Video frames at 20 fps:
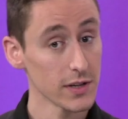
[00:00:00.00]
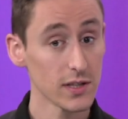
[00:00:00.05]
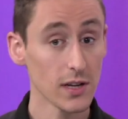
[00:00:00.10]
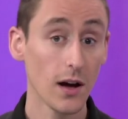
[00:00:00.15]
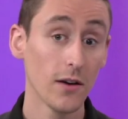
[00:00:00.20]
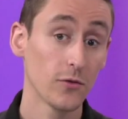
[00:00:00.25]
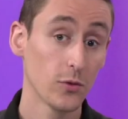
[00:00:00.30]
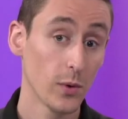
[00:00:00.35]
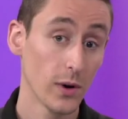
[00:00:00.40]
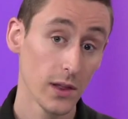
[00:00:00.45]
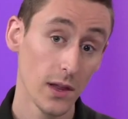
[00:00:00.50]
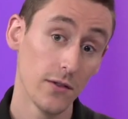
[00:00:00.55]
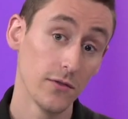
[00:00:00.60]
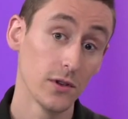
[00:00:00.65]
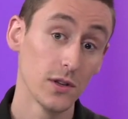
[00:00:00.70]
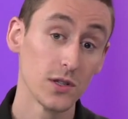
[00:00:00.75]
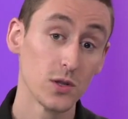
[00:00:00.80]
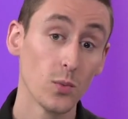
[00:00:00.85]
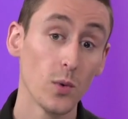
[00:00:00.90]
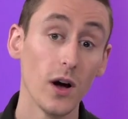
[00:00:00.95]
at a software
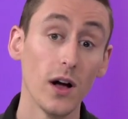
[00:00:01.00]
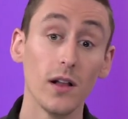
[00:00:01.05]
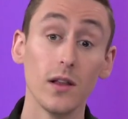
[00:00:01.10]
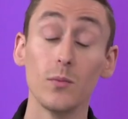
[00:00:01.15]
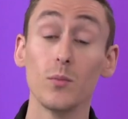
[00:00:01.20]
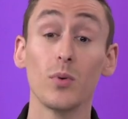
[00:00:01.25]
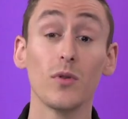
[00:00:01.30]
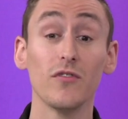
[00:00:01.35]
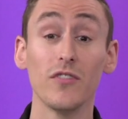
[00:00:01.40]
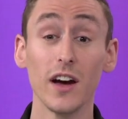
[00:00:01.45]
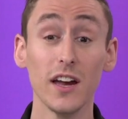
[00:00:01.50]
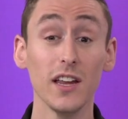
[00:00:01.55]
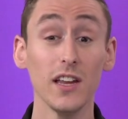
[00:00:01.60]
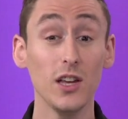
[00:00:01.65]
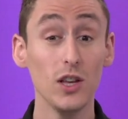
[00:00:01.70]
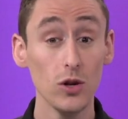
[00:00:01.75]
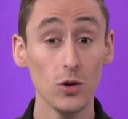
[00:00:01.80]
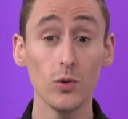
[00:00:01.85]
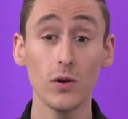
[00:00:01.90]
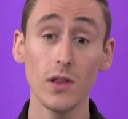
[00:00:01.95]
level as well, and
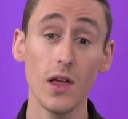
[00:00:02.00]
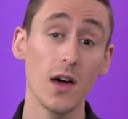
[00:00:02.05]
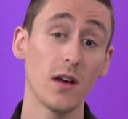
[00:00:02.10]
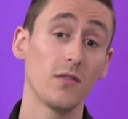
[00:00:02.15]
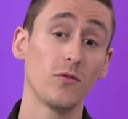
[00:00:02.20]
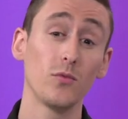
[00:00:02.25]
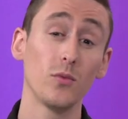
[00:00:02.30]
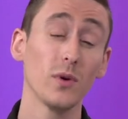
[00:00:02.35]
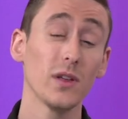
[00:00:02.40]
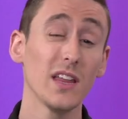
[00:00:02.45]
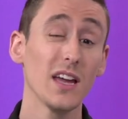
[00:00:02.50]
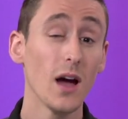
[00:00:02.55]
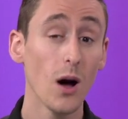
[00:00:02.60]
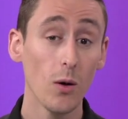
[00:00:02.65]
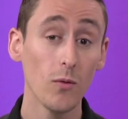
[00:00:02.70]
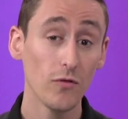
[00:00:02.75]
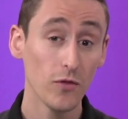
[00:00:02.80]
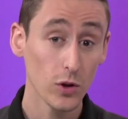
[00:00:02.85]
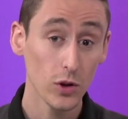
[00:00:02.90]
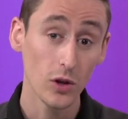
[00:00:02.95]
providing you a lot of really
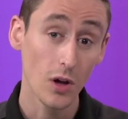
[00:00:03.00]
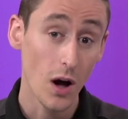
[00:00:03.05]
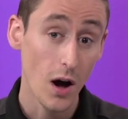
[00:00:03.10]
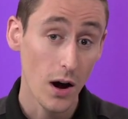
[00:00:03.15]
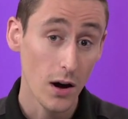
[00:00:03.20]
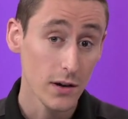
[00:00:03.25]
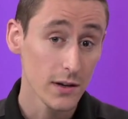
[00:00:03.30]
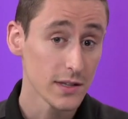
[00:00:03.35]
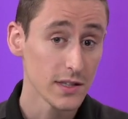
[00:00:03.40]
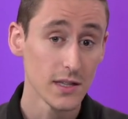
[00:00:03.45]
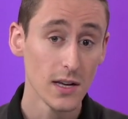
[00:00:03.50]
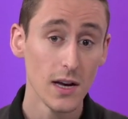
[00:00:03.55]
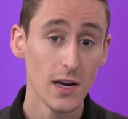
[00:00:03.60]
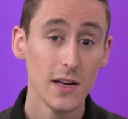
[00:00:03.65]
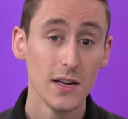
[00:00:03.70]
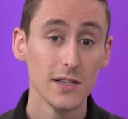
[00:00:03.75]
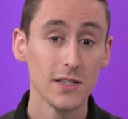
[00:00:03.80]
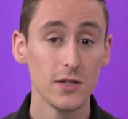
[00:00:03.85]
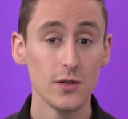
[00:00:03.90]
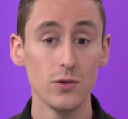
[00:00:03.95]
helpful logs
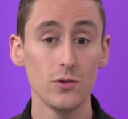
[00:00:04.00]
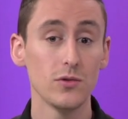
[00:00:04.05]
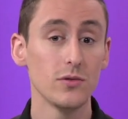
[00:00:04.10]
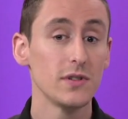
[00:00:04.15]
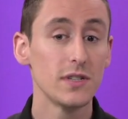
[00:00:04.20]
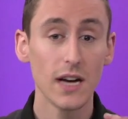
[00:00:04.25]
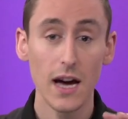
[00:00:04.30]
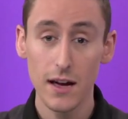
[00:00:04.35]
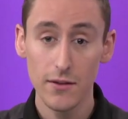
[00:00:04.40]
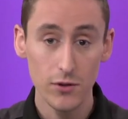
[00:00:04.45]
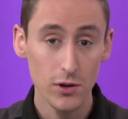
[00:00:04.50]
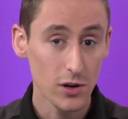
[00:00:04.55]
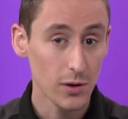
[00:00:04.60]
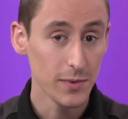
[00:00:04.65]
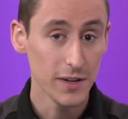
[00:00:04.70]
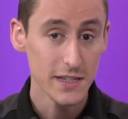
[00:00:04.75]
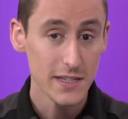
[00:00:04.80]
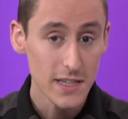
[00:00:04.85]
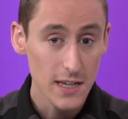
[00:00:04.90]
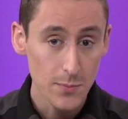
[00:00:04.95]
to dive a little
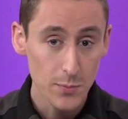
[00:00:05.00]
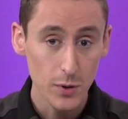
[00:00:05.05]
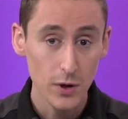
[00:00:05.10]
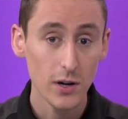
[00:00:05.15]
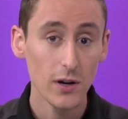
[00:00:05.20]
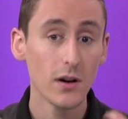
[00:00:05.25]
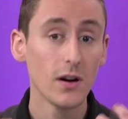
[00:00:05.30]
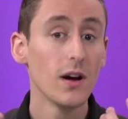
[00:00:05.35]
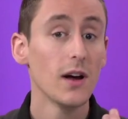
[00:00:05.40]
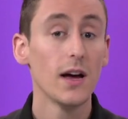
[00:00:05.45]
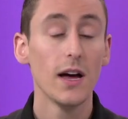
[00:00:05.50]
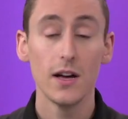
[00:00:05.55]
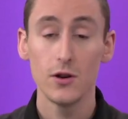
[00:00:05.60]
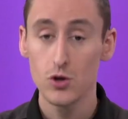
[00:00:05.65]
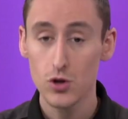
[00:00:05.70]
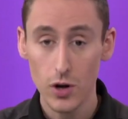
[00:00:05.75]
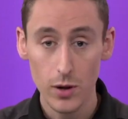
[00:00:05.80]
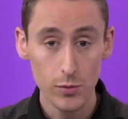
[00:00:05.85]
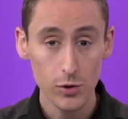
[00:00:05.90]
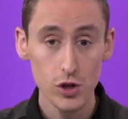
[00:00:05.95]
bit deeper,
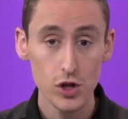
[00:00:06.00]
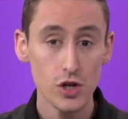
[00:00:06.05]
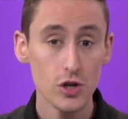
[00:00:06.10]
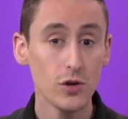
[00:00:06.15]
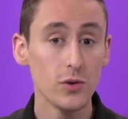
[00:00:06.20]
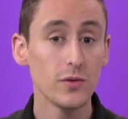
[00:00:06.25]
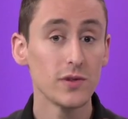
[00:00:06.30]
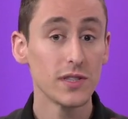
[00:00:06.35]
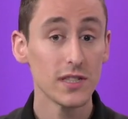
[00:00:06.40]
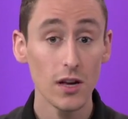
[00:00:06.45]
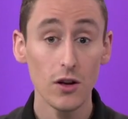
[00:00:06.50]
troubleshoot,